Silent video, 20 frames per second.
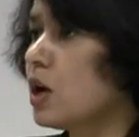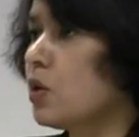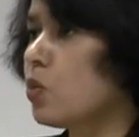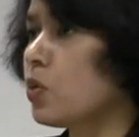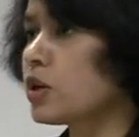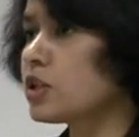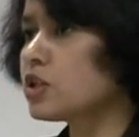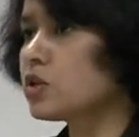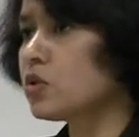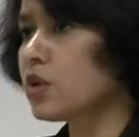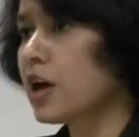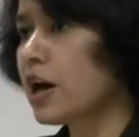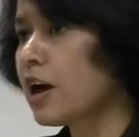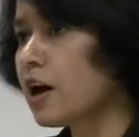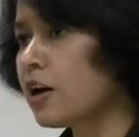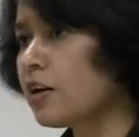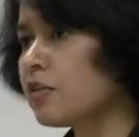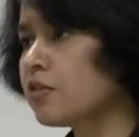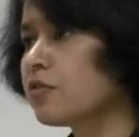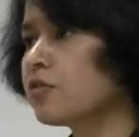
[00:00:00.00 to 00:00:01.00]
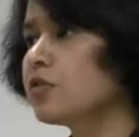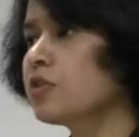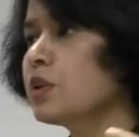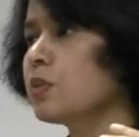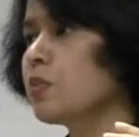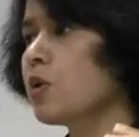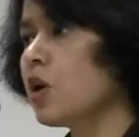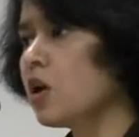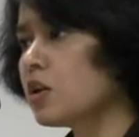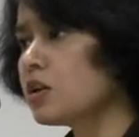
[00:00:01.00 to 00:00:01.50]
Once you have
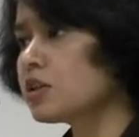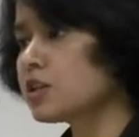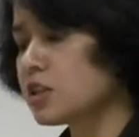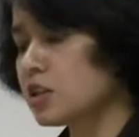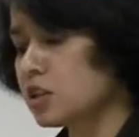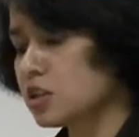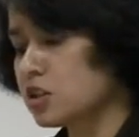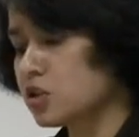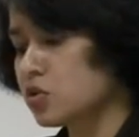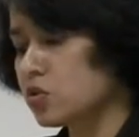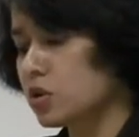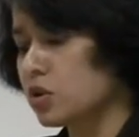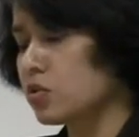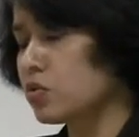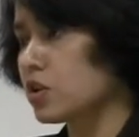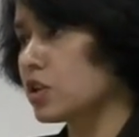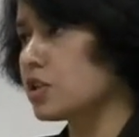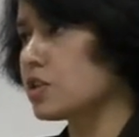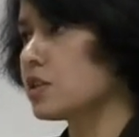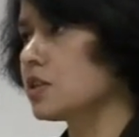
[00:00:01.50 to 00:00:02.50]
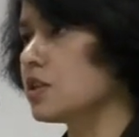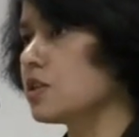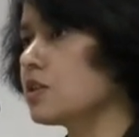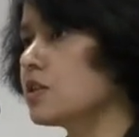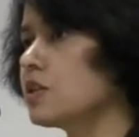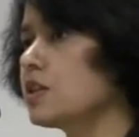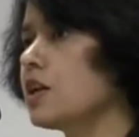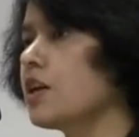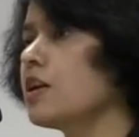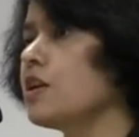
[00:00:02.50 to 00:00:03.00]
the policies to address
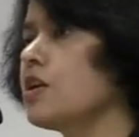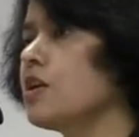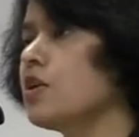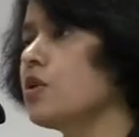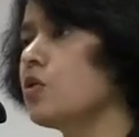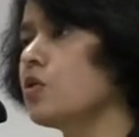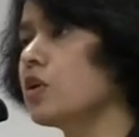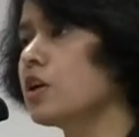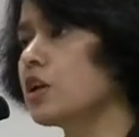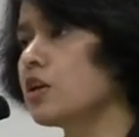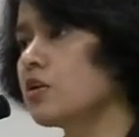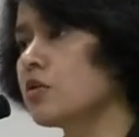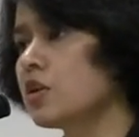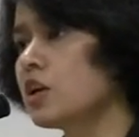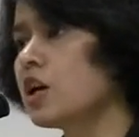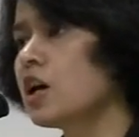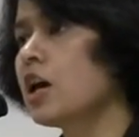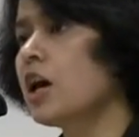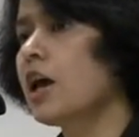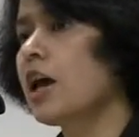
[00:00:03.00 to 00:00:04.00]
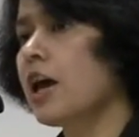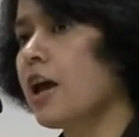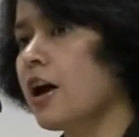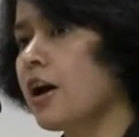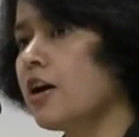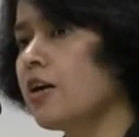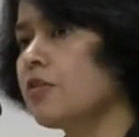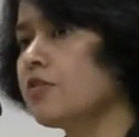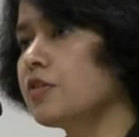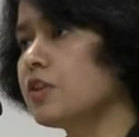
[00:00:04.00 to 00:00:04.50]
this, then you can
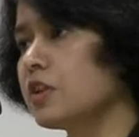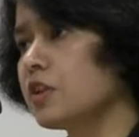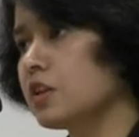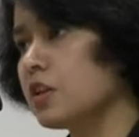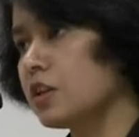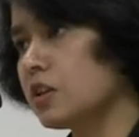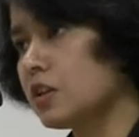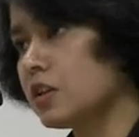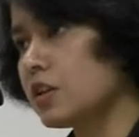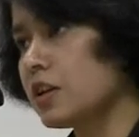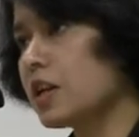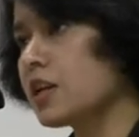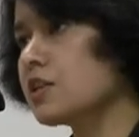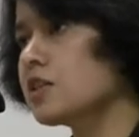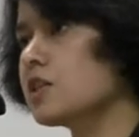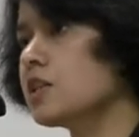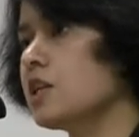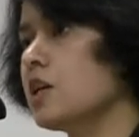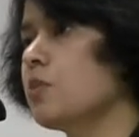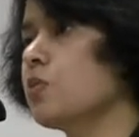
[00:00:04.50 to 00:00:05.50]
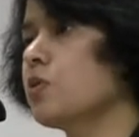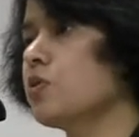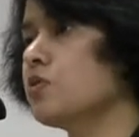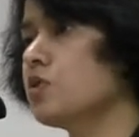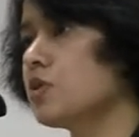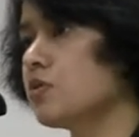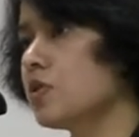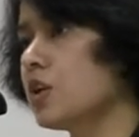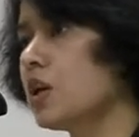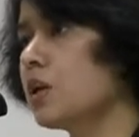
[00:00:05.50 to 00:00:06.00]
have the next step of
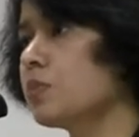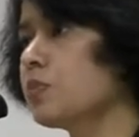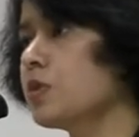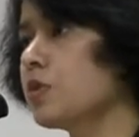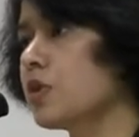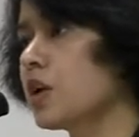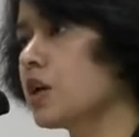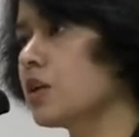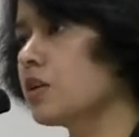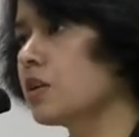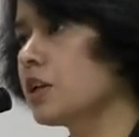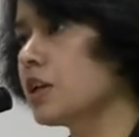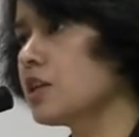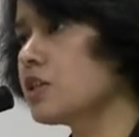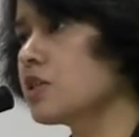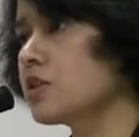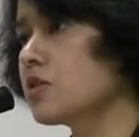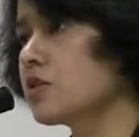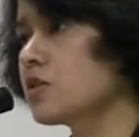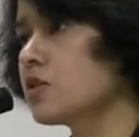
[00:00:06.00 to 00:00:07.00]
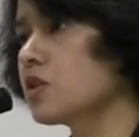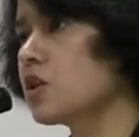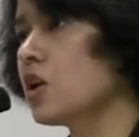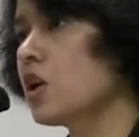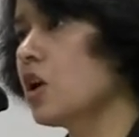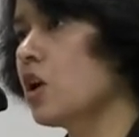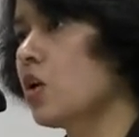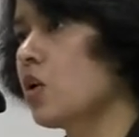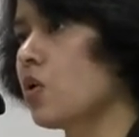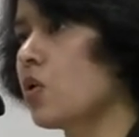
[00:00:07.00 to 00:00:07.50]
development regulations
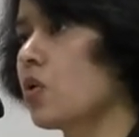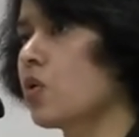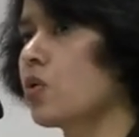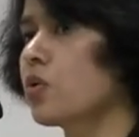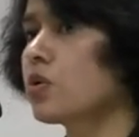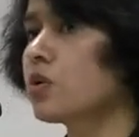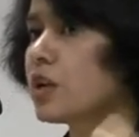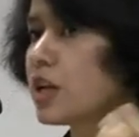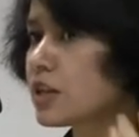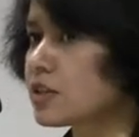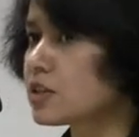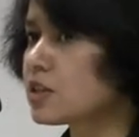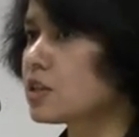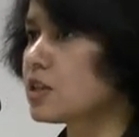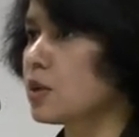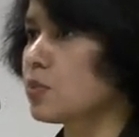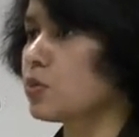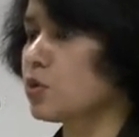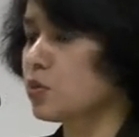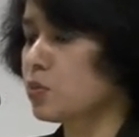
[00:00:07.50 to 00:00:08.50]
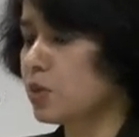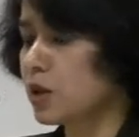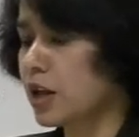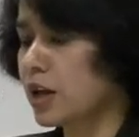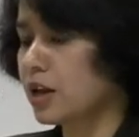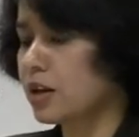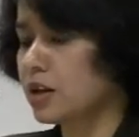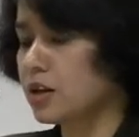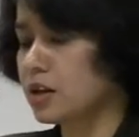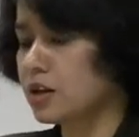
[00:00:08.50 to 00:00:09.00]
or next step of
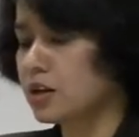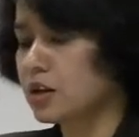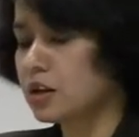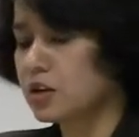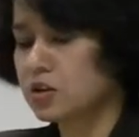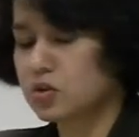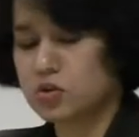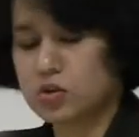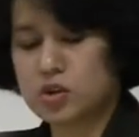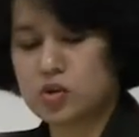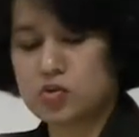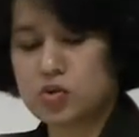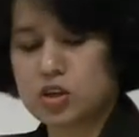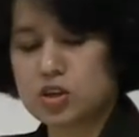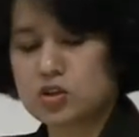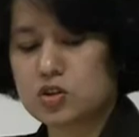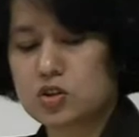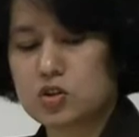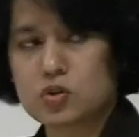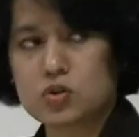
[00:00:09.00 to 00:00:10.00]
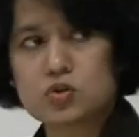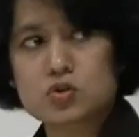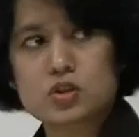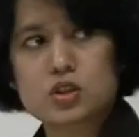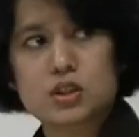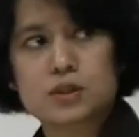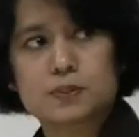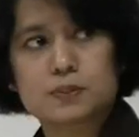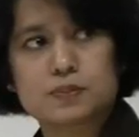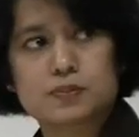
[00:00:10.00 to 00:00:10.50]
planning to address
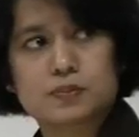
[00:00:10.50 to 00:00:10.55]
those.